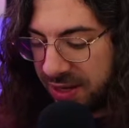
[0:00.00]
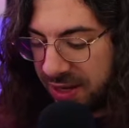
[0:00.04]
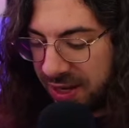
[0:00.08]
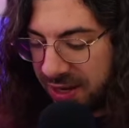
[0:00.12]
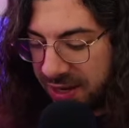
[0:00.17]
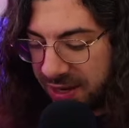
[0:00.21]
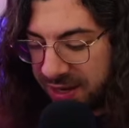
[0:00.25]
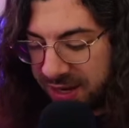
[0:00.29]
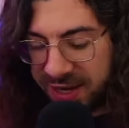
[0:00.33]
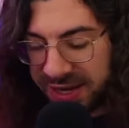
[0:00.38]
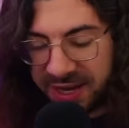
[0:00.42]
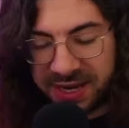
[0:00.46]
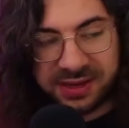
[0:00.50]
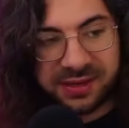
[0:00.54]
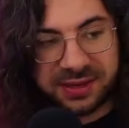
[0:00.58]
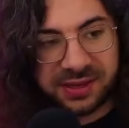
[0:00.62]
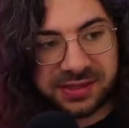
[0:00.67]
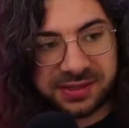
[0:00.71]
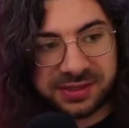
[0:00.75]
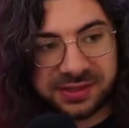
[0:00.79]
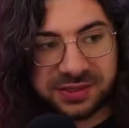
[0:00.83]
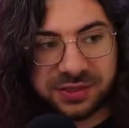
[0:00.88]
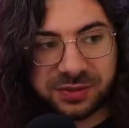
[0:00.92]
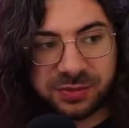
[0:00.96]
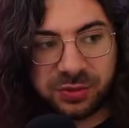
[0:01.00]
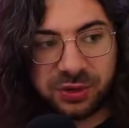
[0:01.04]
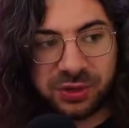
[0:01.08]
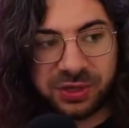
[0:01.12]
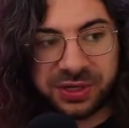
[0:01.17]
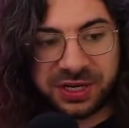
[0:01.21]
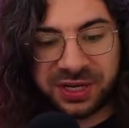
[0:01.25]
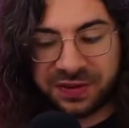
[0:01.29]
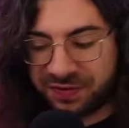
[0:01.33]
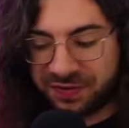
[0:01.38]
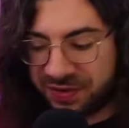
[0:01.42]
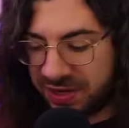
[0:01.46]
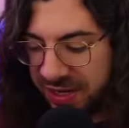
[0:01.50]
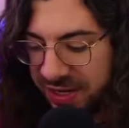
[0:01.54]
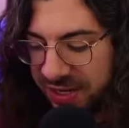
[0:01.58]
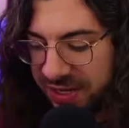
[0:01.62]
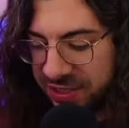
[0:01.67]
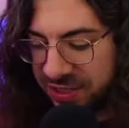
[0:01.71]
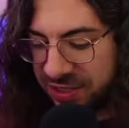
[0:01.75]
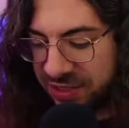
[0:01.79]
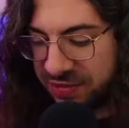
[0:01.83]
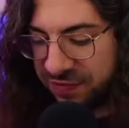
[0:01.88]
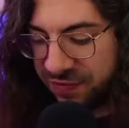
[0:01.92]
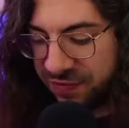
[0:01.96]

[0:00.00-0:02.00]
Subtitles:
And again, this is small enough that it can just